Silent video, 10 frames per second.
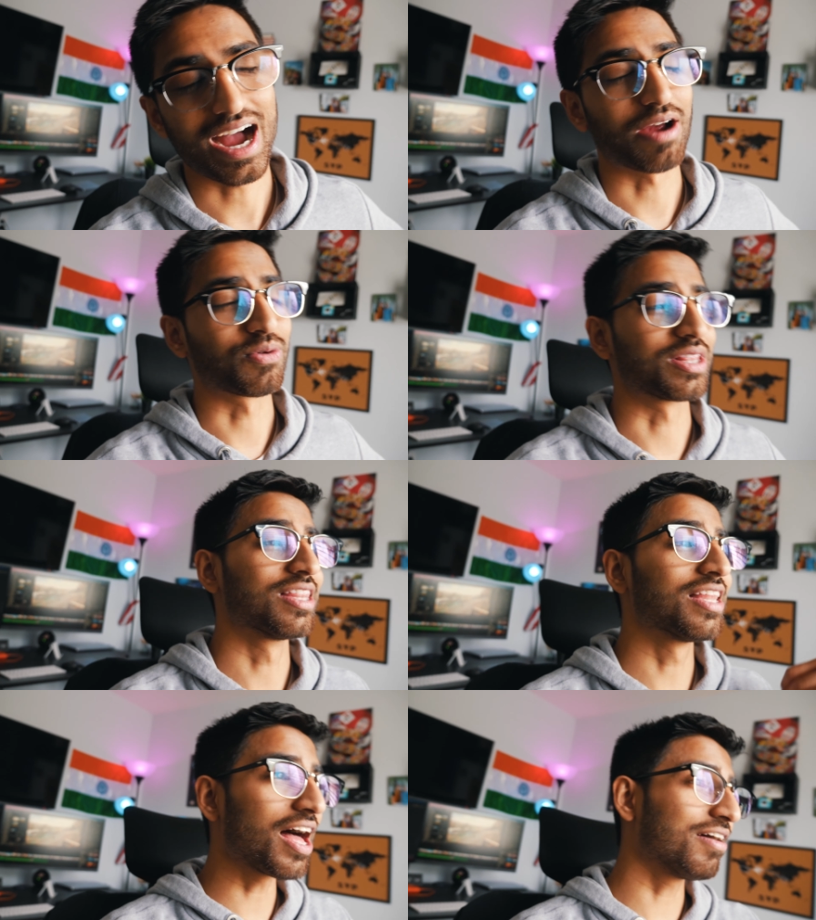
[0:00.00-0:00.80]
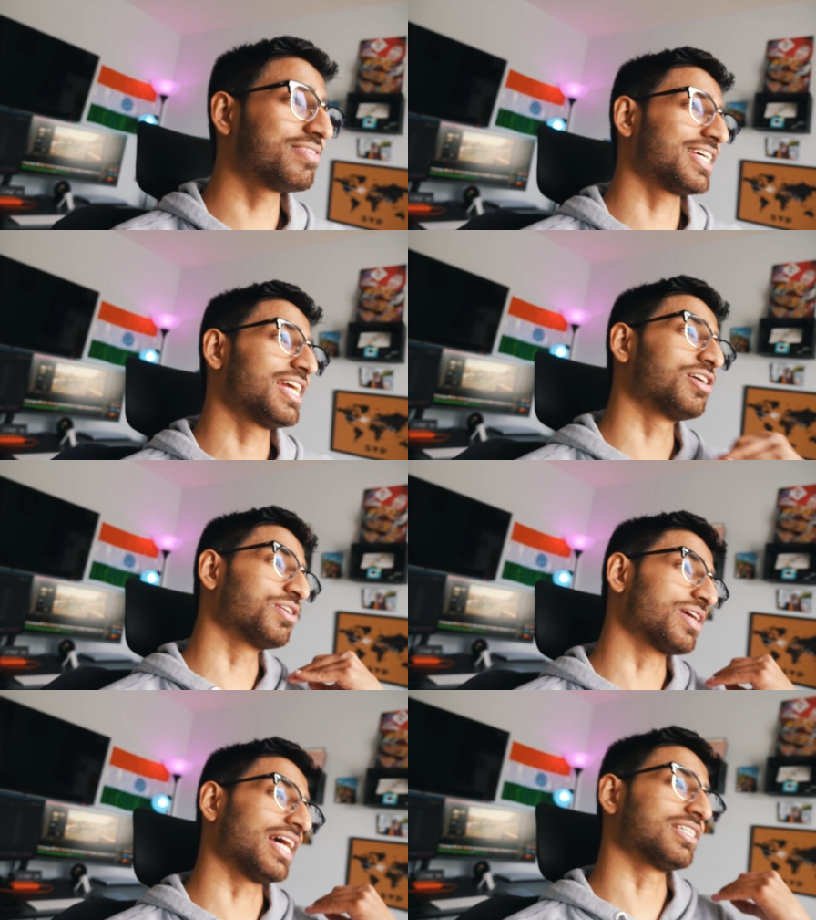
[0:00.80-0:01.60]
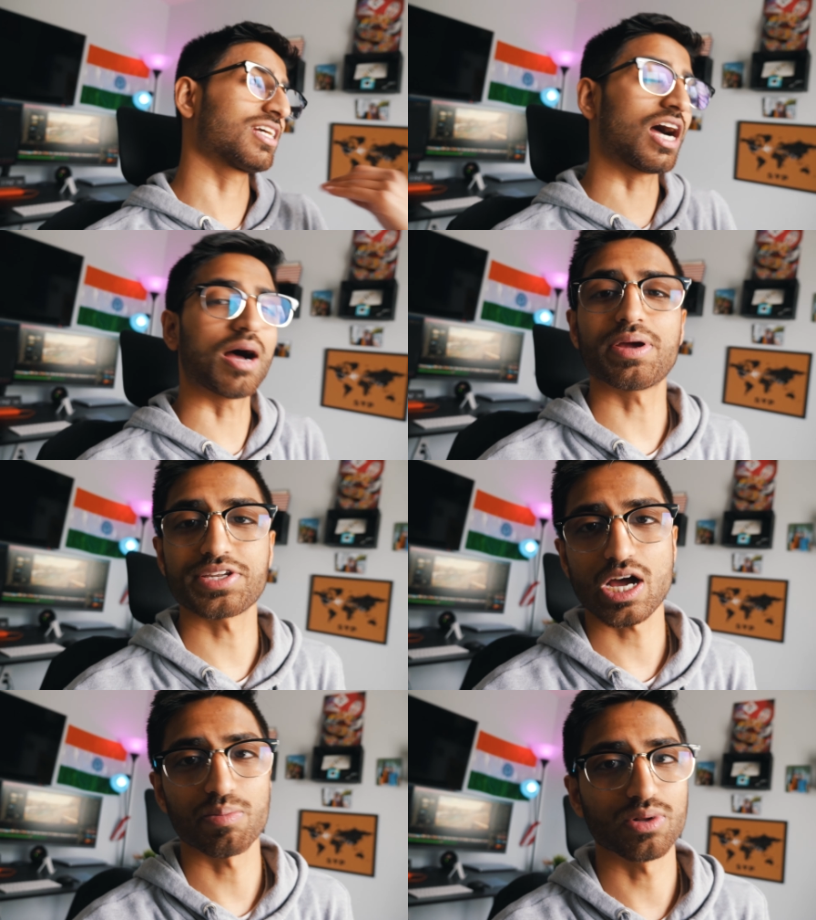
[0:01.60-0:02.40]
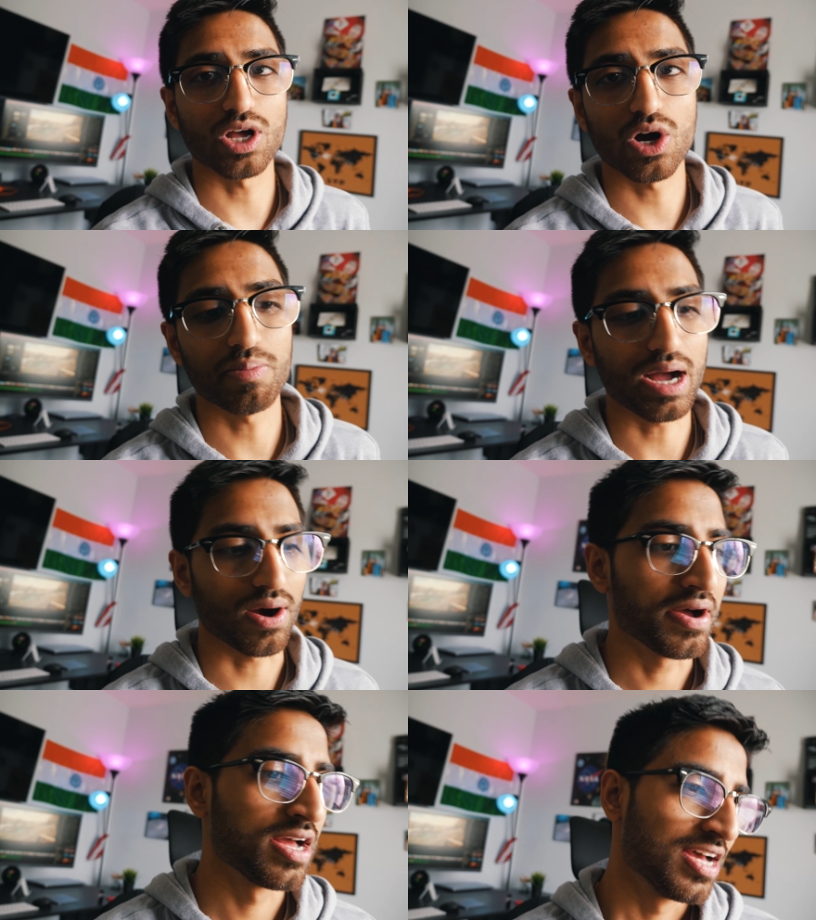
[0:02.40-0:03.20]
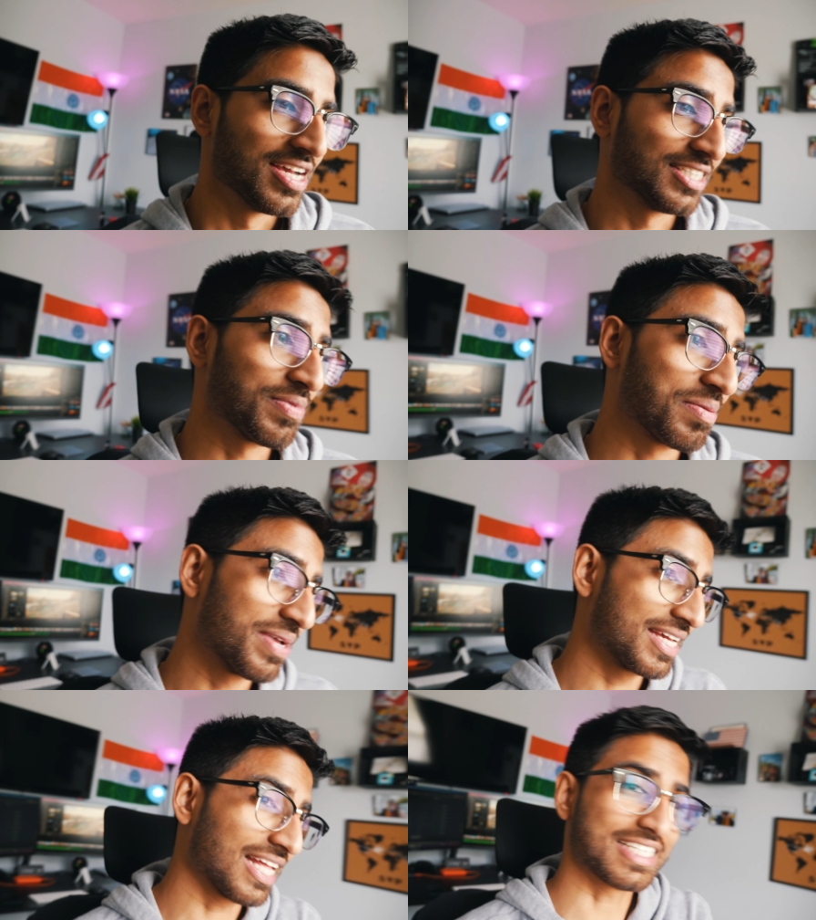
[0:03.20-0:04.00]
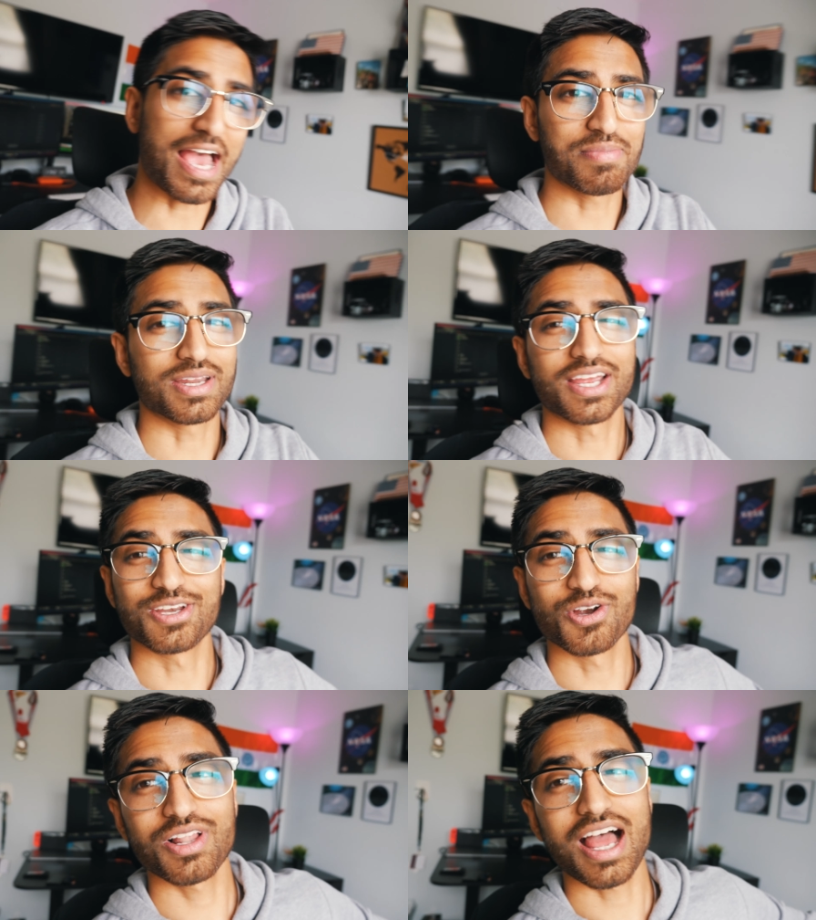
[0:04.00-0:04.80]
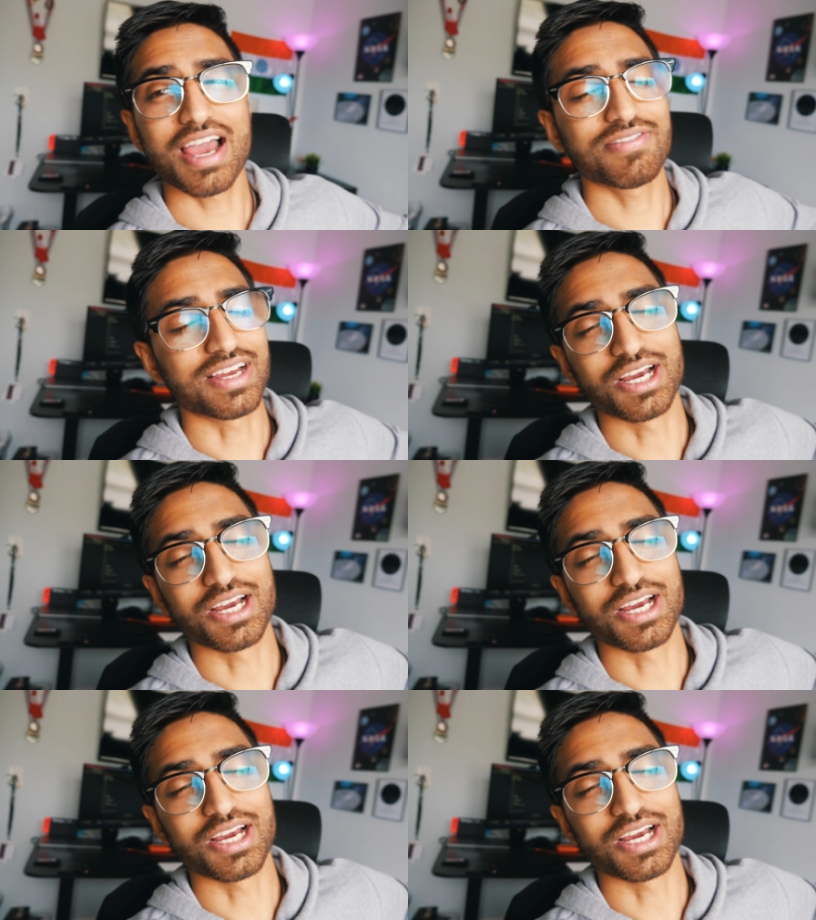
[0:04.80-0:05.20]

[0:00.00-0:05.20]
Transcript: I would love to hear you guys comment down below about something big that's happening in your life.